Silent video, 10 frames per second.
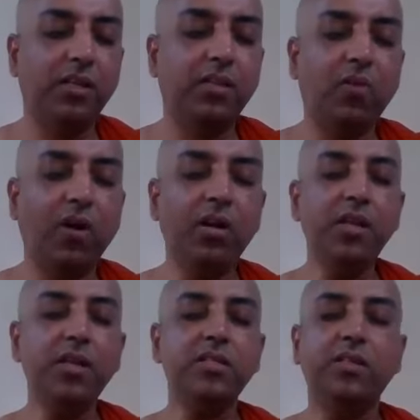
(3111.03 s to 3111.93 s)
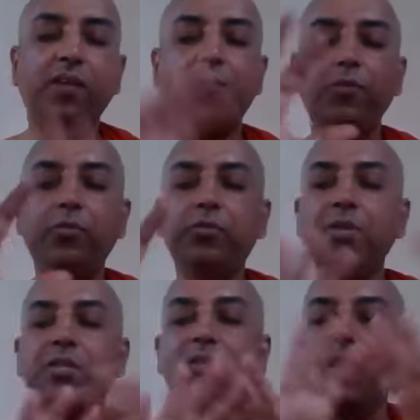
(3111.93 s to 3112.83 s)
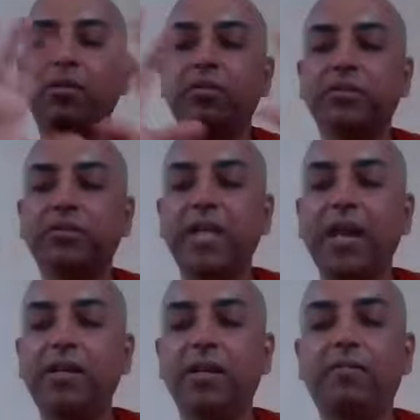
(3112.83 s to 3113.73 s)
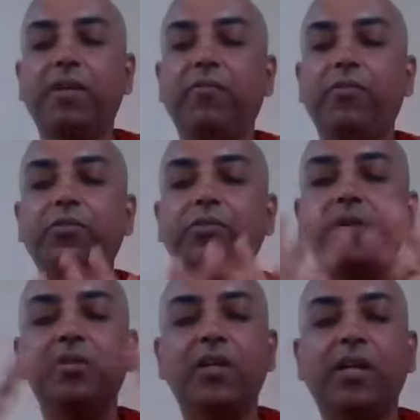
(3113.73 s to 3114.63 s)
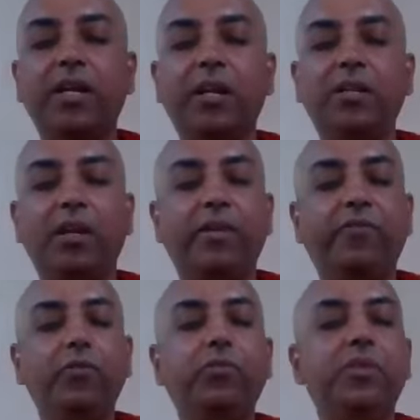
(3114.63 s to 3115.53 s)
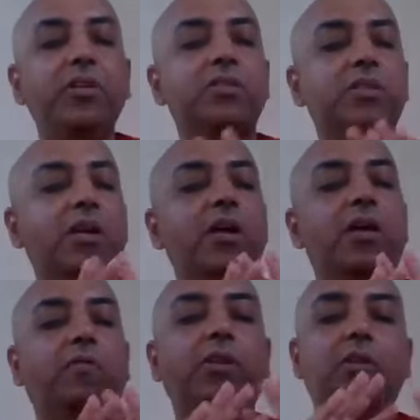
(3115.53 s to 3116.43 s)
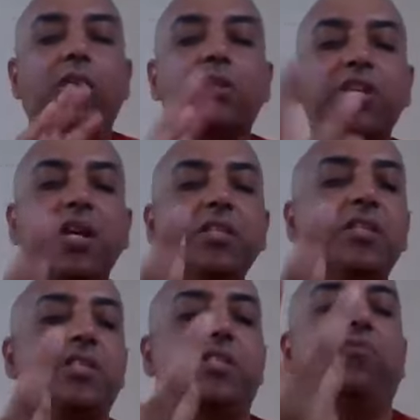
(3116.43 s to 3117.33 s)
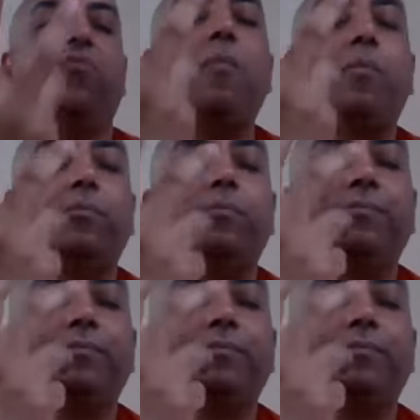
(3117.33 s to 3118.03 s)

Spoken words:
In the worldliness, a few things are stagnant, a few things are eternal, a few things will not change its form.